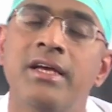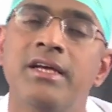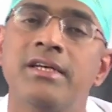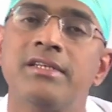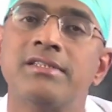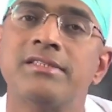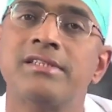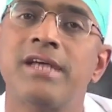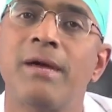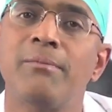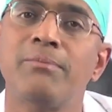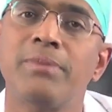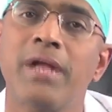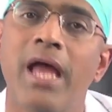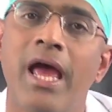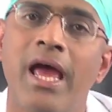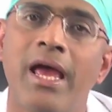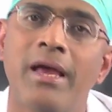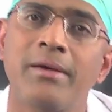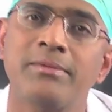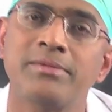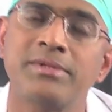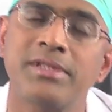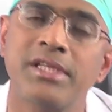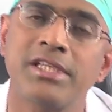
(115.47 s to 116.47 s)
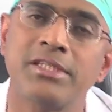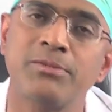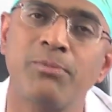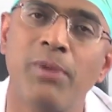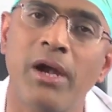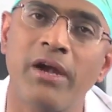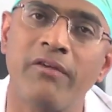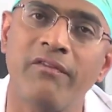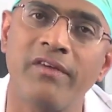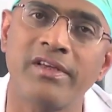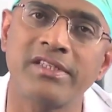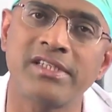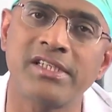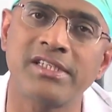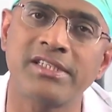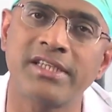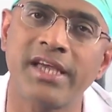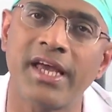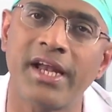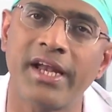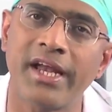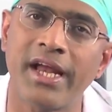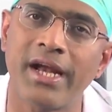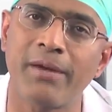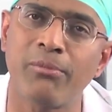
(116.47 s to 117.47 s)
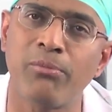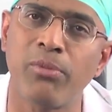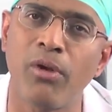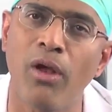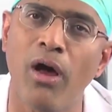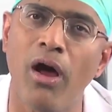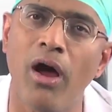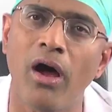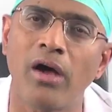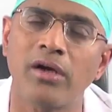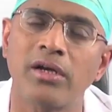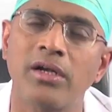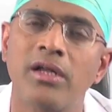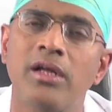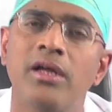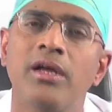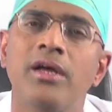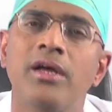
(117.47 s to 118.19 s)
Sometimes these blood vessels can get blocked